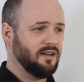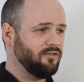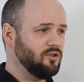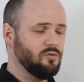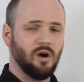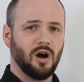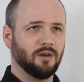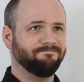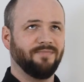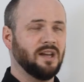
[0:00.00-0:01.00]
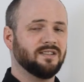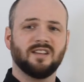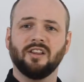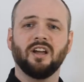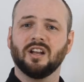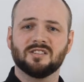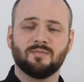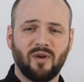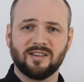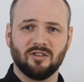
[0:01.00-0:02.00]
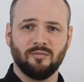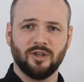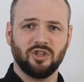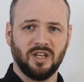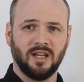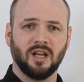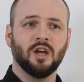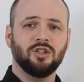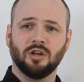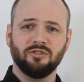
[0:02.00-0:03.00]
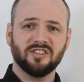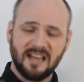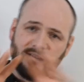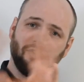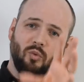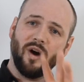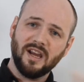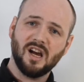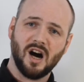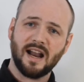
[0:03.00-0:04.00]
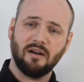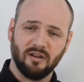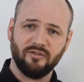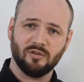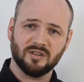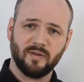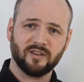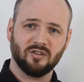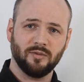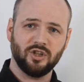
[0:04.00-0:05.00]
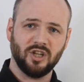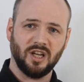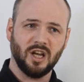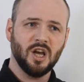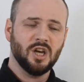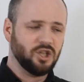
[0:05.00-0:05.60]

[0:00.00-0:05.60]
If you are selling an espresso machine, don't just have the white cutout of your espresso machine.